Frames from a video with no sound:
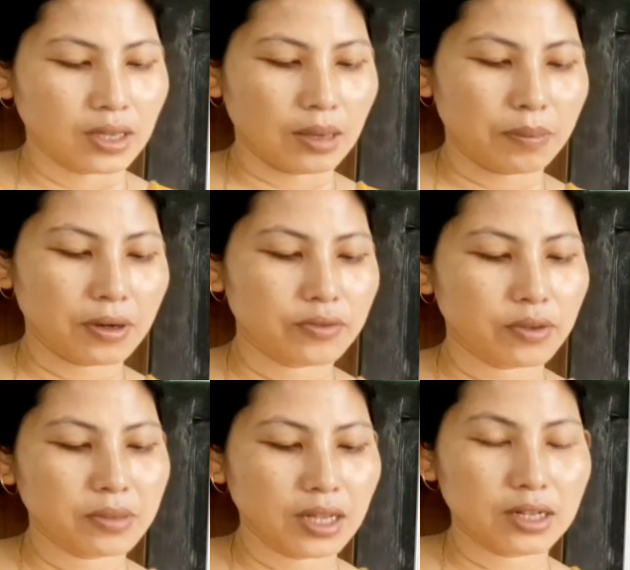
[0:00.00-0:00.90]
Apart
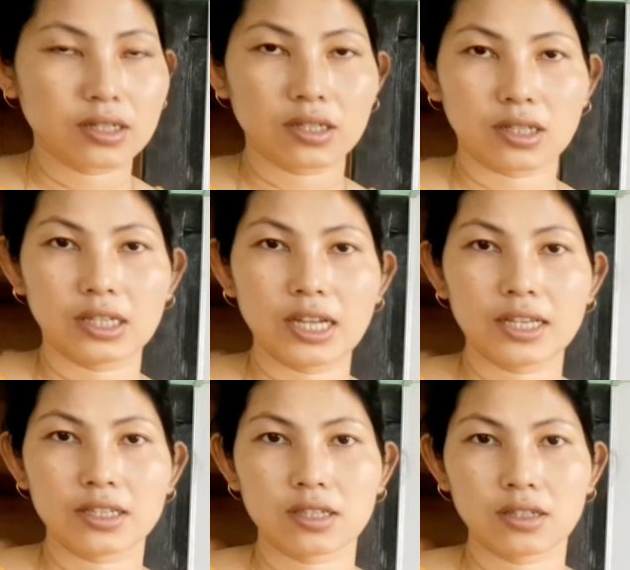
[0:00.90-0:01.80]
from that, it
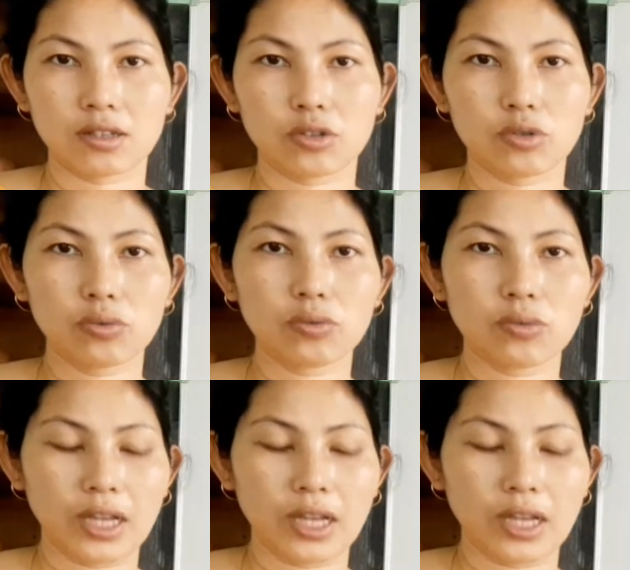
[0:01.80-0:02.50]
has two